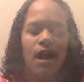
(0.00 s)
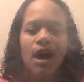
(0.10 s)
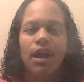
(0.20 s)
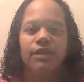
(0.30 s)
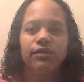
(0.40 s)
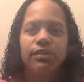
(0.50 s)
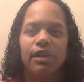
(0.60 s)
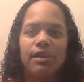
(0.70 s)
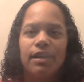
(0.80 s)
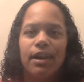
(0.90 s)
Alright, so there
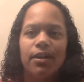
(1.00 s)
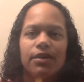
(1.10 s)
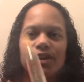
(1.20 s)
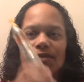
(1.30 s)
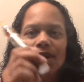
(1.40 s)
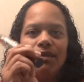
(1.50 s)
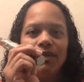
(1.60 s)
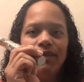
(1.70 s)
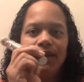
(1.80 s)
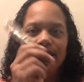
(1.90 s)
you go. There's my
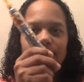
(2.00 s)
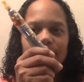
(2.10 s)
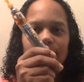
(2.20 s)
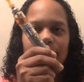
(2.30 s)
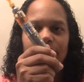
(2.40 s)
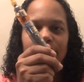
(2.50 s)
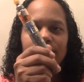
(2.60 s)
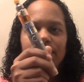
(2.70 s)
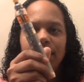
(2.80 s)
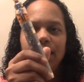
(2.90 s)
review
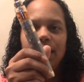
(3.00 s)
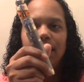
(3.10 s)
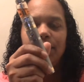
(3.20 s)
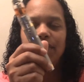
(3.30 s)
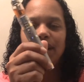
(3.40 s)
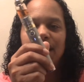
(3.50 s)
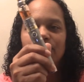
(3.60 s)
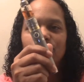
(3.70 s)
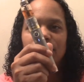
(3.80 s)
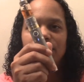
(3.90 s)
of the
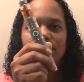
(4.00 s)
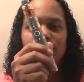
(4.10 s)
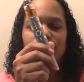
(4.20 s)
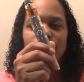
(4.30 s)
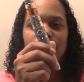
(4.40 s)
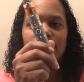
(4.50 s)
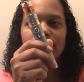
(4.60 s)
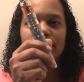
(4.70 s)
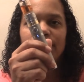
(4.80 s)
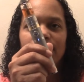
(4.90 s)
PH22 from